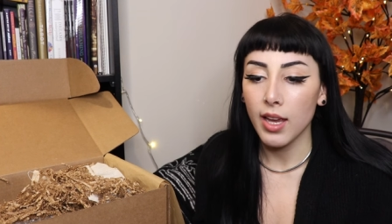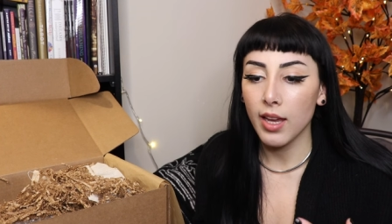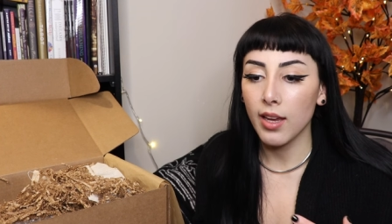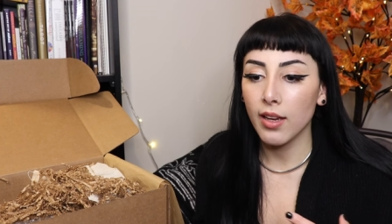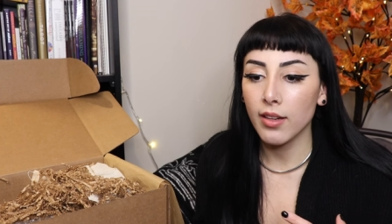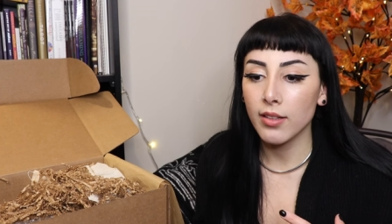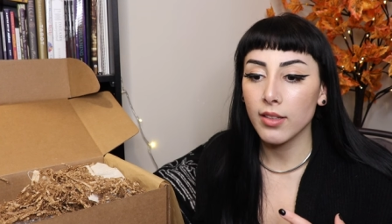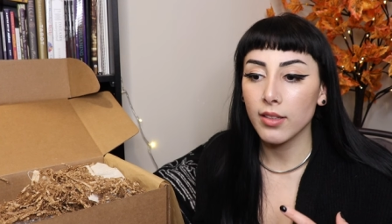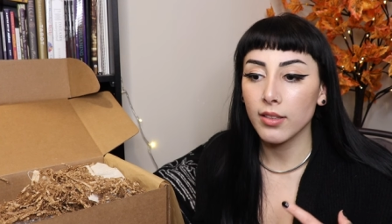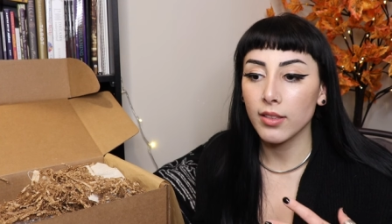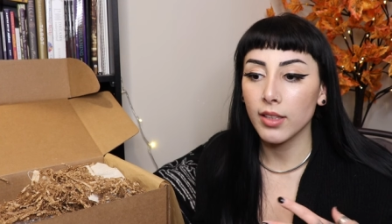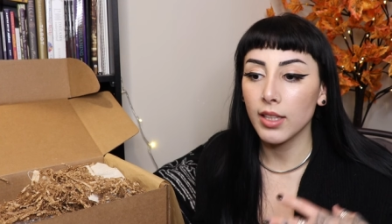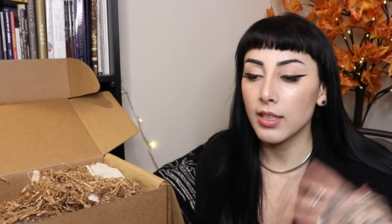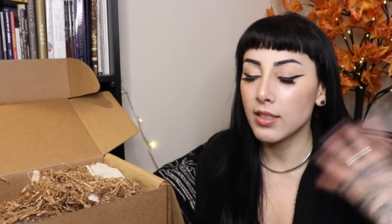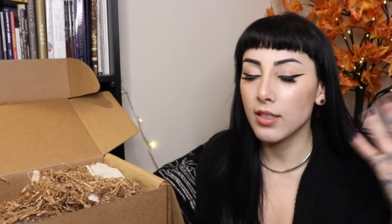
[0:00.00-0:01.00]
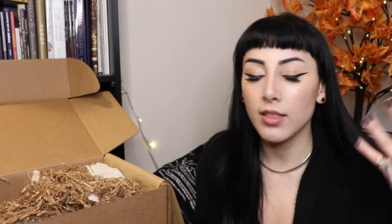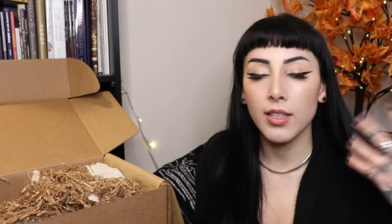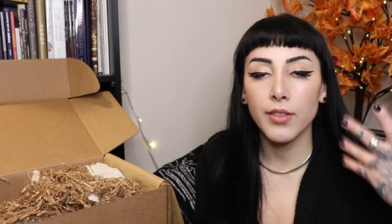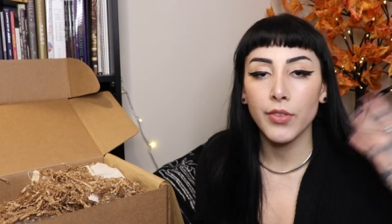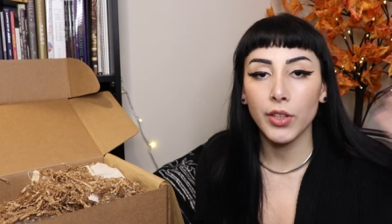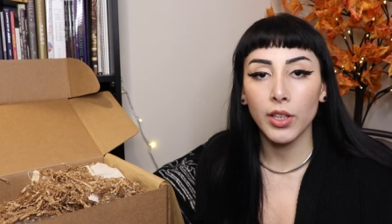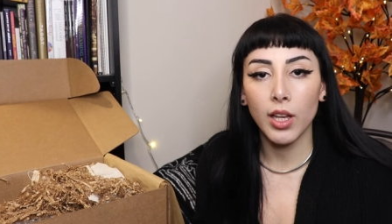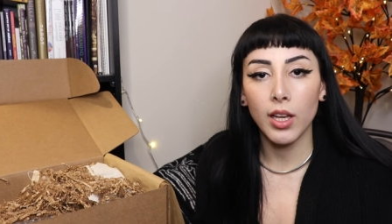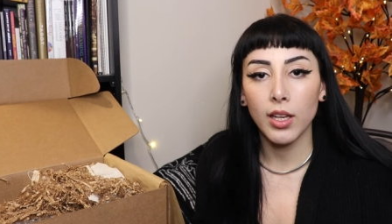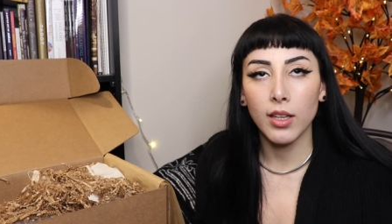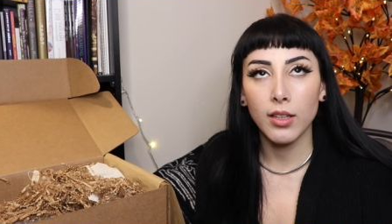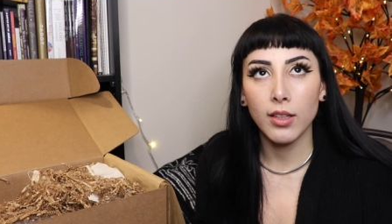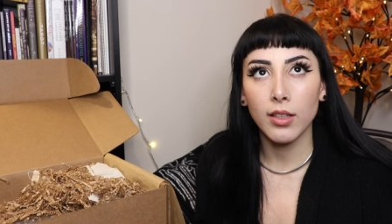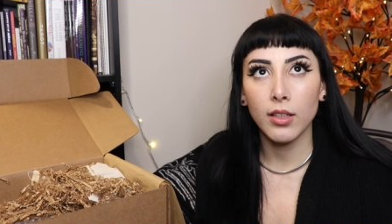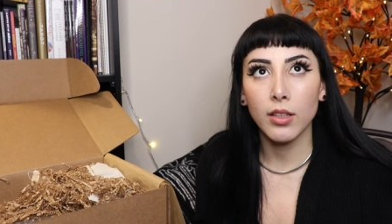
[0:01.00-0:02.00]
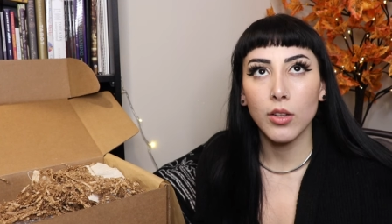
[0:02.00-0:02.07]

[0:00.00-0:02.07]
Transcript: and it didn't even like